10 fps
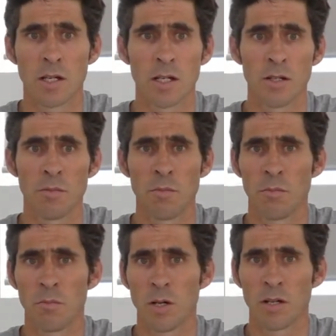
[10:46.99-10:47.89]

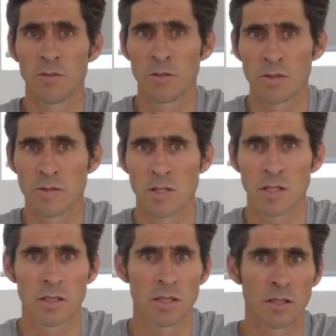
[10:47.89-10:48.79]
My view is
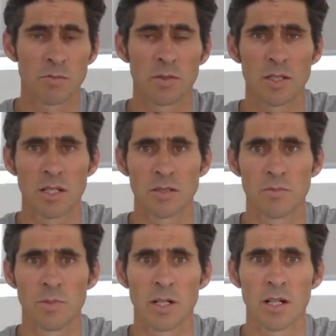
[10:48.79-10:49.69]
telling a potential
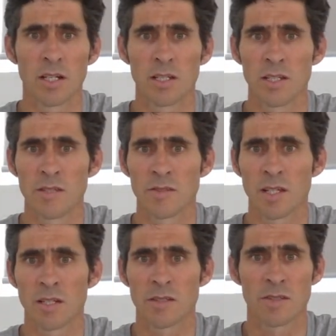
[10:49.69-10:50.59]
buyer he is
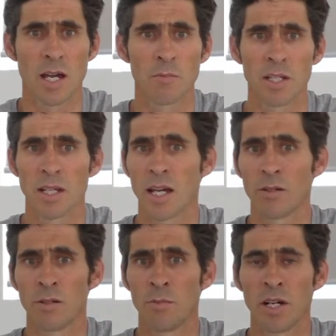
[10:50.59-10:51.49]
getting something at
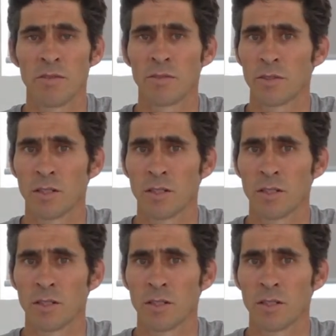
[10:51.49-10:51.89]
or above